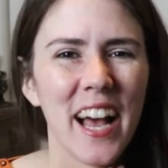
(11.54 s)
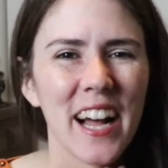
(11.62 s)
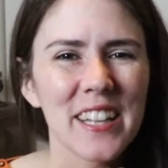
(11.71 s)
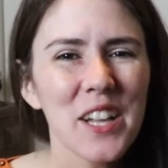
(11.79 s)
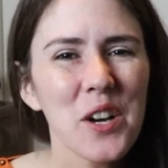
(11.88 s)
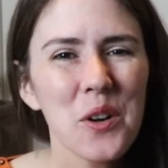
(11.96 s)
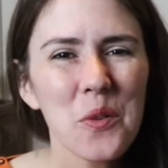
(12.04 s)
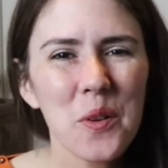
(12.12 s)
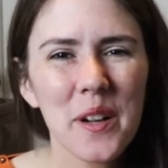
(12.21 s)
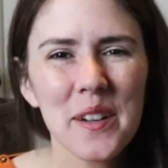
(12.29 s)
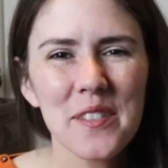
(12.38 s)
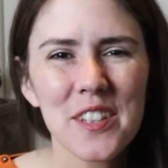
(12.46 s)
Hello,
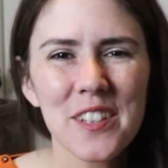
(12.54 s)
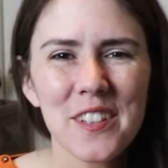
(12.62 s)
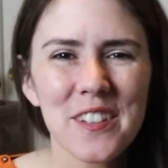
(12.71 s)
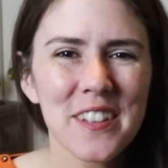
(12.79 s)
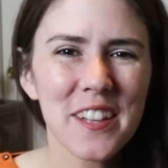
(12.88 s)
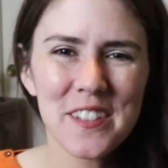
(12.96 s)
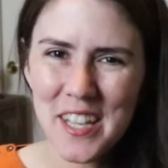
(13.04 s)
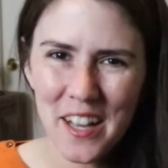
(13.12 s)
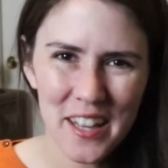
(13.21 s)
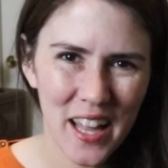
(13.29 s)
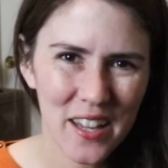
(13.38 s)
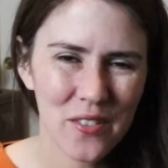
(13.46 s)
welcome to
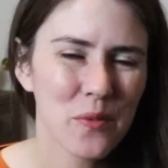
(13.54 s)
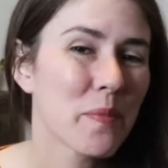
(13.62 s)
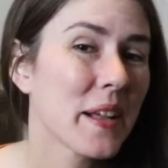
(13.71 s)
Low-sal-life.